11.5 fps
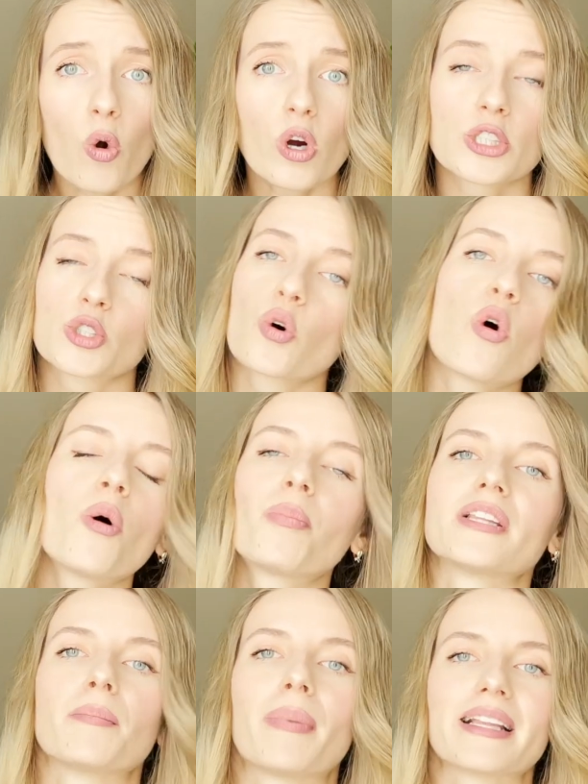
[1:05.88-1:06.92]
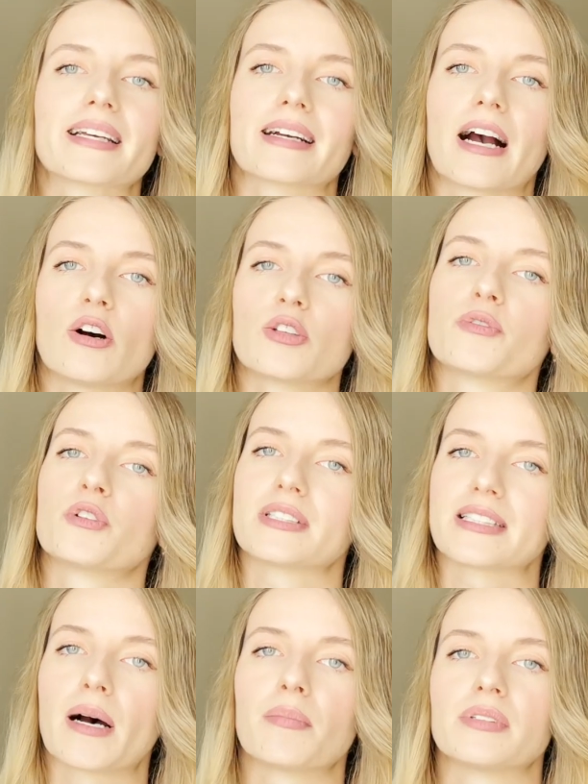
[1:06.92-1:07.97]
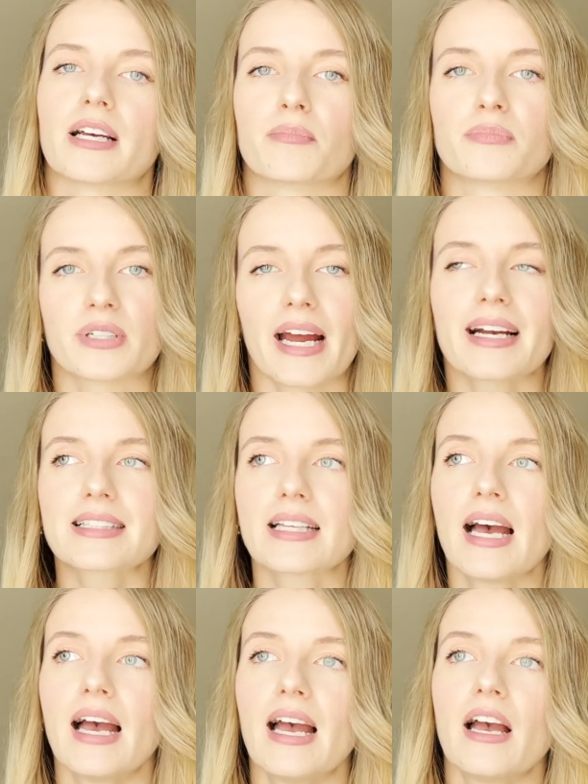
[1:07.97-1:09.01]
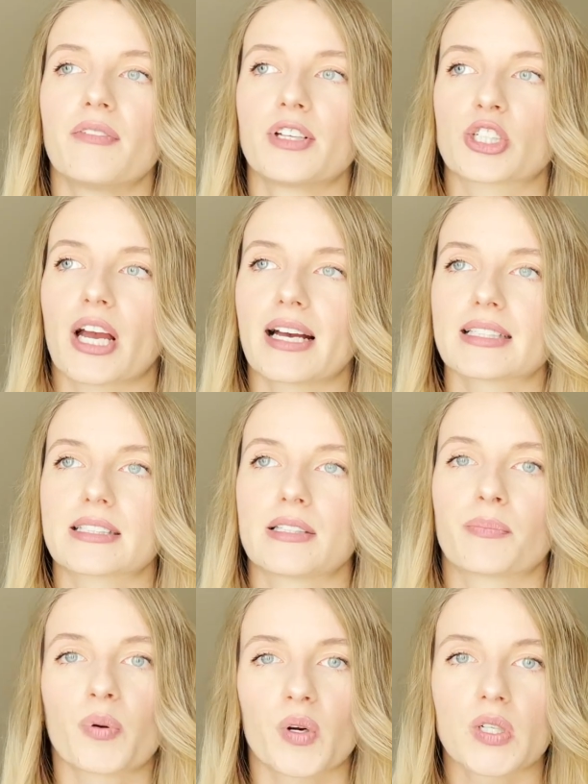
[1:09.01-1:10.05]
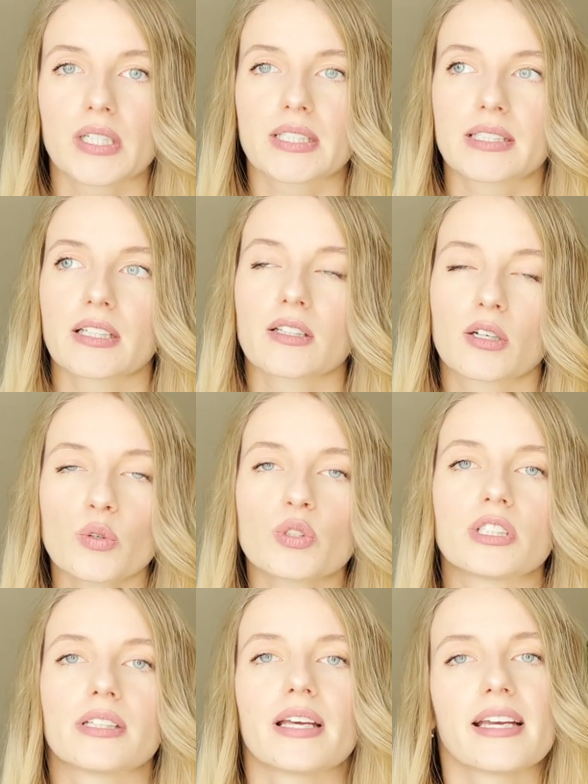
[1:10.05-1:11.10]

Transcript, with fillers: or to open a bank account, for example, like Brex, which has the perks including